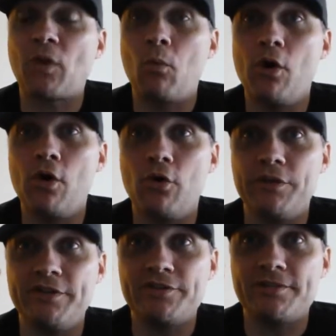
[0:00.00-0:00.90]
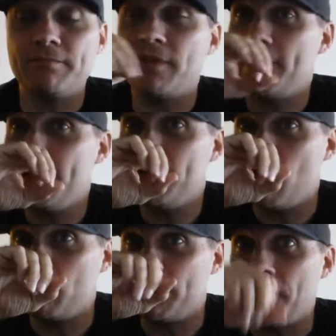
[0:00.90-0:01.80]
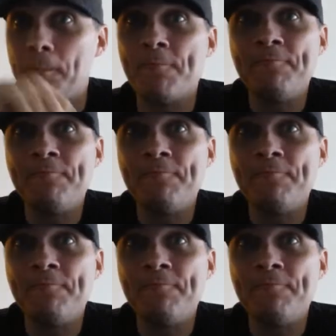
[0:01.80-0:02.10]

Whoa, there's the heat going there.